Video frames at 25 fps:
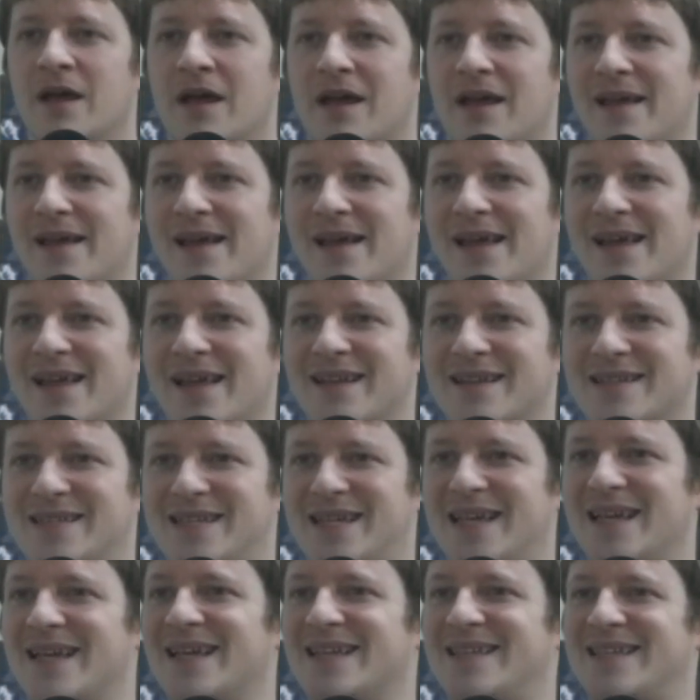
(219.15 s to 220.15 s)

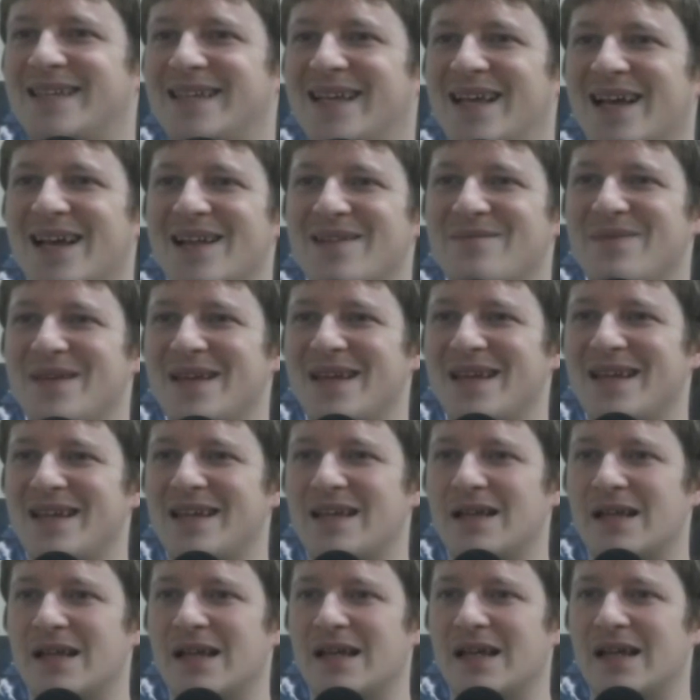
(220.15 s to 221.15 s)
it's
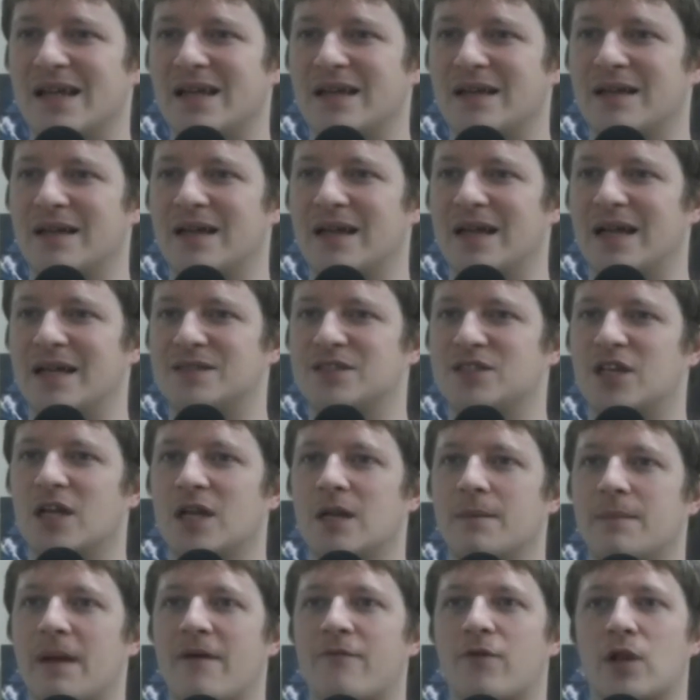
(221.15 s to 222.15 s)

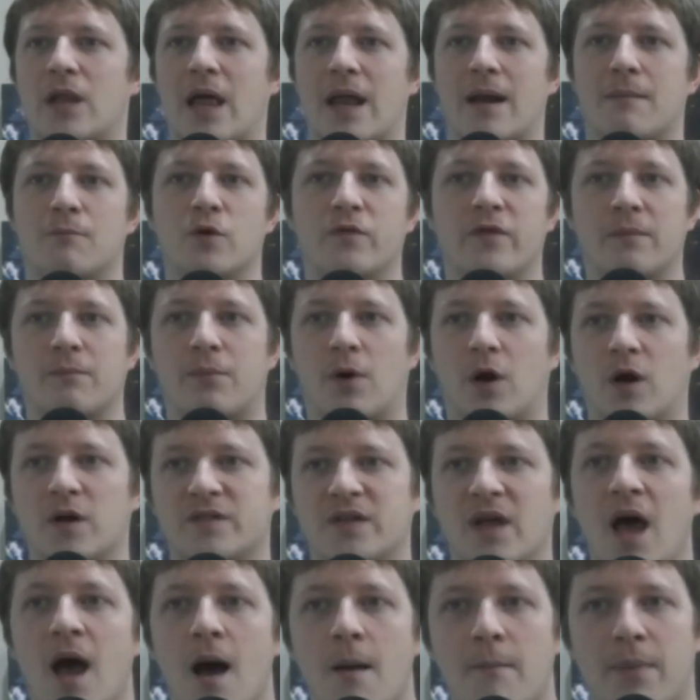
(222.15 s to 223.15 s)
gonna have a lot of moving parts,